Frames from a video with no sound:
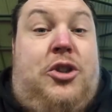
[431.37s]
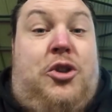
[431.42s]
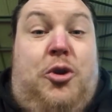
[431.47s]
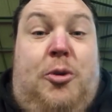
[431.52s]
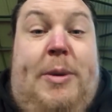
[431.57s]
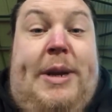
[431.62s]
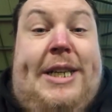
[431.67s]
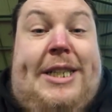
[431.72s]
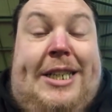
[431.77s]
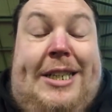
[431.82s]
2
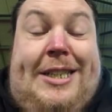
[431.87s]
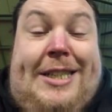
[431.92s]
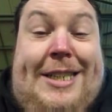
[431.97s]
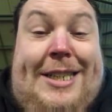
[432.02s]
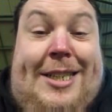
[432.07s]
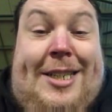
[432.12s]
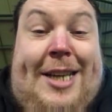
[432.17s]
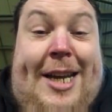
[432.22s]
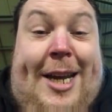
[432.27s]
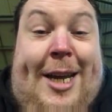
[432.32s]
minutes into the
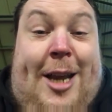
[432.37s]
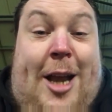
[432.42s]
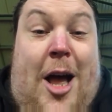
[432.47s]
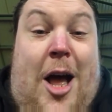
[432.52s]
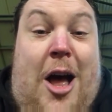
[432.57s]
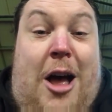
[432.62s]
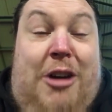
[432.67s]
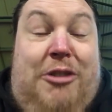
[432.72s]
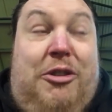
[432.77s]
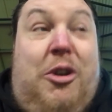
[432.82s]
second
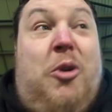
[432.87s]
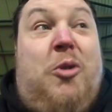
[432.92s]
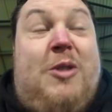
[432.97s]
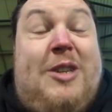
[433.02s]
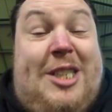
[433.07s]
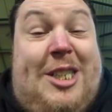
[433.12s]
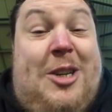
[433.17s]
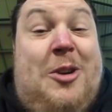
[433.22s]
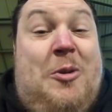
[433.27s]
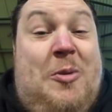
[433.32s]
half, we're
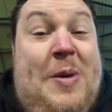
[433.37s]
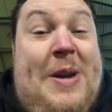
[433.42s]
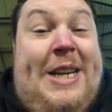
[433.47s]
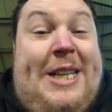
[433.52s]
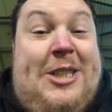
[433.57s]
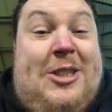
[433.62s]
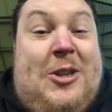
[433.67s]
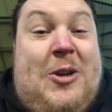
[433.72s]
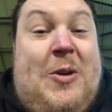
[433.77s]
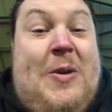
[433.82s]
still
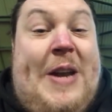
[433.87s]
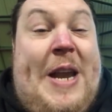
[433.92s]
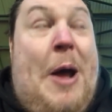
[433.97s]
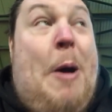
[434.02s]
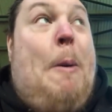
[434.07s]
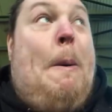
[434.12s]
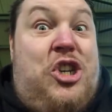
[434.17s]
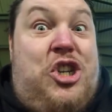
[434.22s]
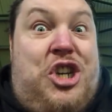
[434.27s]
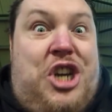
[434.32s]
winning
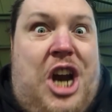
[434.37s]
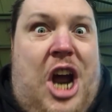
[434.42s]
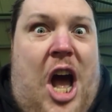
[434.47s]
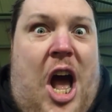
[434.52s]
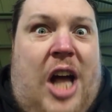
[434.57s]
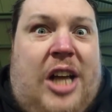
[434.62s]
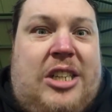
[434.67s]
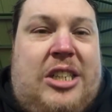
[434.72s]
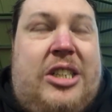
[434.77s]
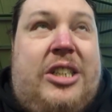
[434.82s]
2-0.
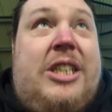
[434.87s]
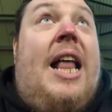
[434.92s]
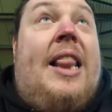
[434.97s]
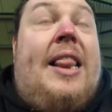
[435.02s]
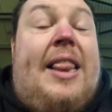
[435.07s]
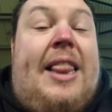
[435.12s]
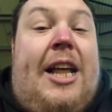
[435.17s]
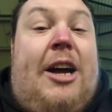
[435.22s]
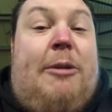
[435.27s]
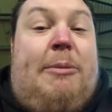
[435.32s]
Just a
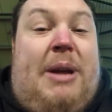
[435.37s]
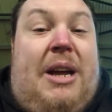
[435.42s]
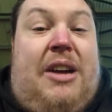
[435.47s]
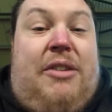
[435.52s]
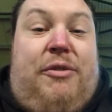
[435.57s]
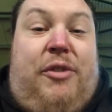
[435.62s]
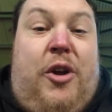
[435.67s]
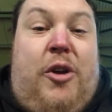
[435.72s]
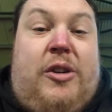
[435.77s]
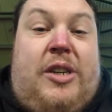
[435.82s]
little bit
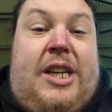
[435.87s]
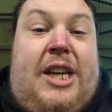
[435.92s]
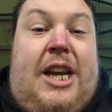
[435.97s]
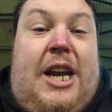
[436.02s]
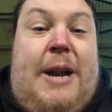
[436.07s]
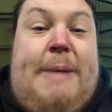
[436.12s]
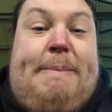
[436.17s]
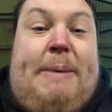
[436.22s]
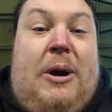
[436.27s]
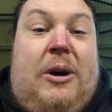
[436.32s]
confusing in
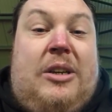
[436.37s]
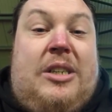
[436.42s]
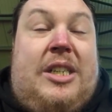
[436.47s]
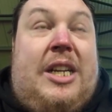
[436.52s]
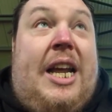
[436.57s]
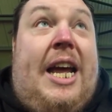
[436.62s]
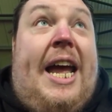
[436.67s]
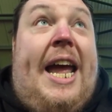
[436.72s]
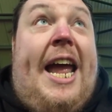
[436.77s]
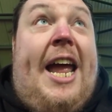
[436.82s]
the box
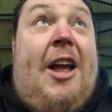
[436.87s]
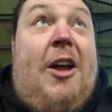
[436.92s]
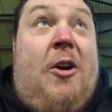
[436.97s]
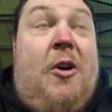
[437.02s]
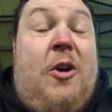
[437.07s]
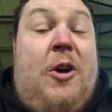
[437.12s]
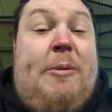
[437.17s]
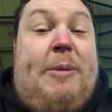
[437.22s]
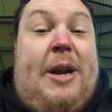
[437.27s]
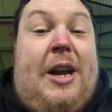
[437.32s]
there. It
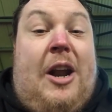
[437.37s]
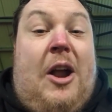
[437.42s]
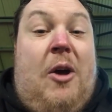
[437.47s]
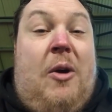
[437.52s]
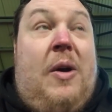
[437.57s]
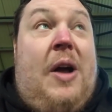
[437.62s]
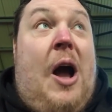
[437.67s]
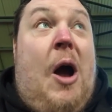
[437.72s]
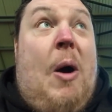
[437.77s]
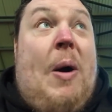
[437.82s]
could have been an
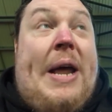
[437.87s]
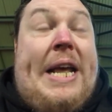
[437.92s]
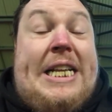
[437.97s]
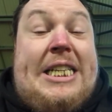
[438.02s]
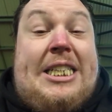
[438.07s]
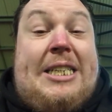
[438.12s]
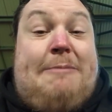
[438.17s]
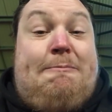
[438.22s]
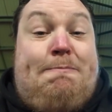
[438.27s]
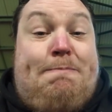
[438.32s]
own goal.
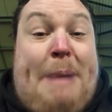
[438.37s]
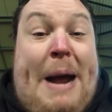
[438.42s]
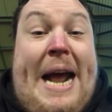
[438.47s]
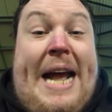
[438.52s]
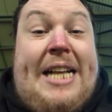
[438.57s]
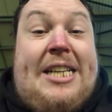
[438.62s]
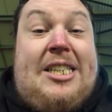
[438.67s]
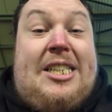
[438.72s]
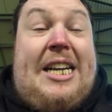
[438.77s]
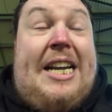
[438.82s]
It's
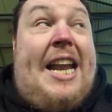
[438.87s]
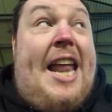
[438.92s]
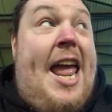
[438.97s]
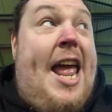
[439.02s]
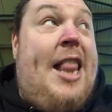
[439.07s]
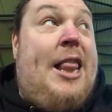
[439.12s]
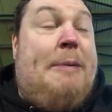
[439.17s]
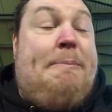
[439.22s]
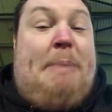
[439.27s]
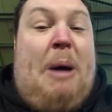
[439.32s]
bounced and
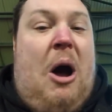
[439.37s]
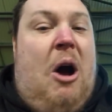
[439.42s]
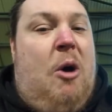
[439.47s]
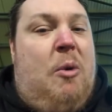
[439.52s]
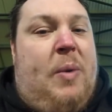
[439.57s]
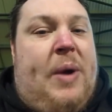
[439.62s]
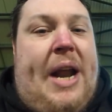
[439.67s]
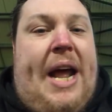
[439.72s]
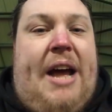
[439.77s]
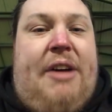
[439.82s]
hit the bar
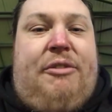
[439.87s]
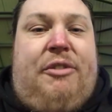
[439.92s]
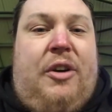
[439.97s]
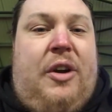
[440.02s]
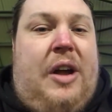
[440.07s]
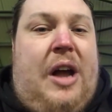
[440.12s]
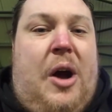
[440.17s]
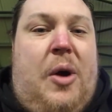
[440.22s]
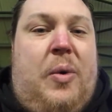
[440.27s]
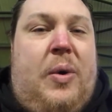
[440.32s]
and went out for a
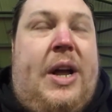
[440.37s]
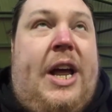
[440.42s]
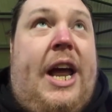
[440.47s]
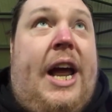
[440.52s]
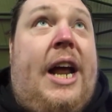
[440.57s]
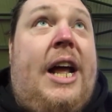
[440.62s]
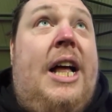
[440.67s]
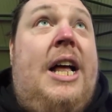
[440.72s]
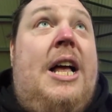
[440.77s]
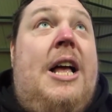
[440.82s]
goal
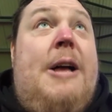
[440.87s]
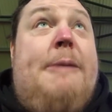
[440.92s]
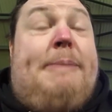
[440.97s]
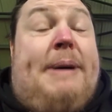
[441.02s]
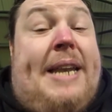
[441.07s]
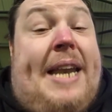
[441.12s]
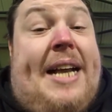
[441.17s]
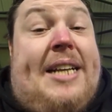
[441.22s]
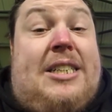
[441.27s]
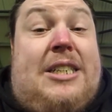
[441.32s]
kick.
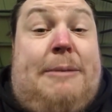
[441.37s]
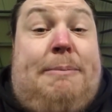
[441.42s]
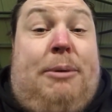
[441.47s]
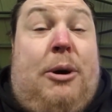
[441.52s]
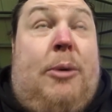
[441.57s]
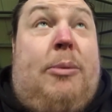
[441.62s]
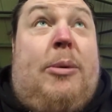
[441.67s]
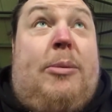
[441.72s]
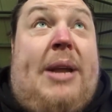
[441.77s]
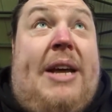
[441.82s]
But that's the
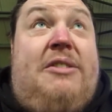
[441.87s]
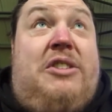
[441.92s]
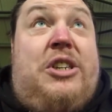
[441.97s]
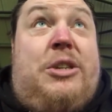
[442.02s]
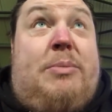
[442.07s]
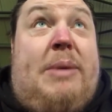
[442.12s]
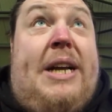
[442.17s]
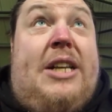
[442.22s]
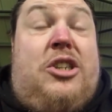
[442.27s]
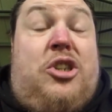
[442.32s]
problem. They
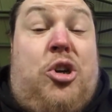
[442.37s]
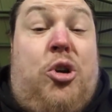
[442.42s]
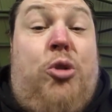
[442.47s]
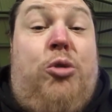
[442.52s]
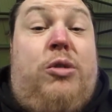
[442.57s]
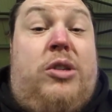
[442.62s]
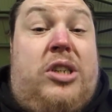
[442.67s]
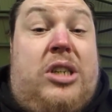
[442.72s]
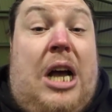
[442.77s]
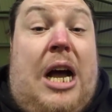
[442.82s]
just made
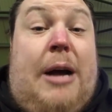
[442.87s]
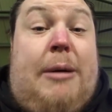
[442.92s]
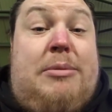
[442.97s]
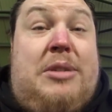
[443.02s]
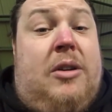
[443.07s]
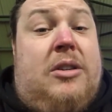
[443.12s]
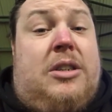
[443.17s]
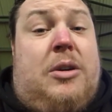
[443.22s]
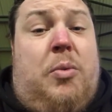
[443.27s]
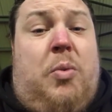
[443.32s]
two subs.
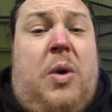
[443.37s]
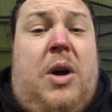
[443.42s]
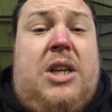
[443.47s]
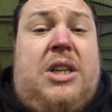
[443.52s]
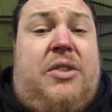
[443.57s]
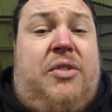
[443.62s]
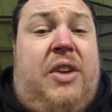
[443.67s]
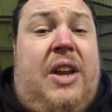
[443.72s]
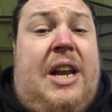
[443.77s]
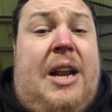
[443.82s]
Because the
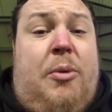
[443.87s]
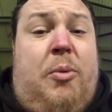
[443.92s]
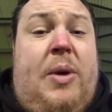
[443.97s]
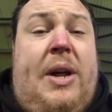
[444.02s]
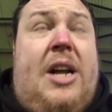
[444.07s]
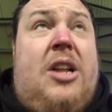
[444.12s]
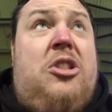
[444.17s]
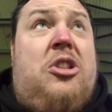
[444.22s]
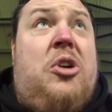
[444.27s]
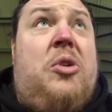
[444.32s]
worst thing that we
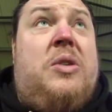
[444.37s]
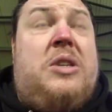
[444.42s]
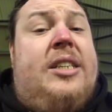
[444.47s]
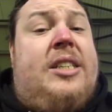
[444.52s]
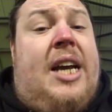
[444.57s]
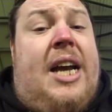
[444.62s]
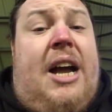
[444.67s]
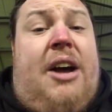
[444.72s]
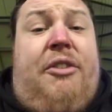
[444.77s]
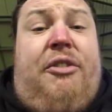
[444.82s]
can do is
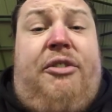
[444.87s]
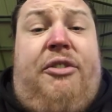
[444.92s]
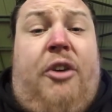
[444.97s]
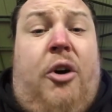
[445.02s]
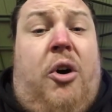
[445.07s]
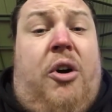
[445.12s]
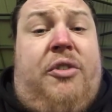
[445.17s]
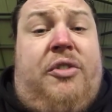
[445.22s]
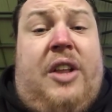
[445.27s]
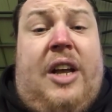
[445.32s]
take our
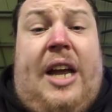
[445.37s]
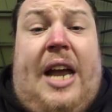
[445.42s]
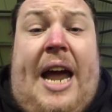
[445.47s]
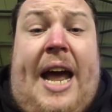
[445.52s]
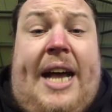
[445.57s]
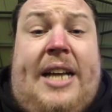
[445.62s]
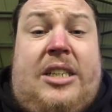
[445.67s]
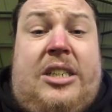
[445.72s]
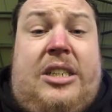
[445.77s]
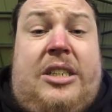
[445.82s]
foot off the
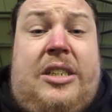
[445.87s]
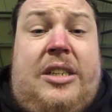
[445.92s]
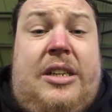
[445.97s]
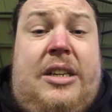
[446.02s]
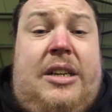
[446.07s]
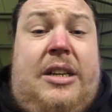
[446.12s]
gas.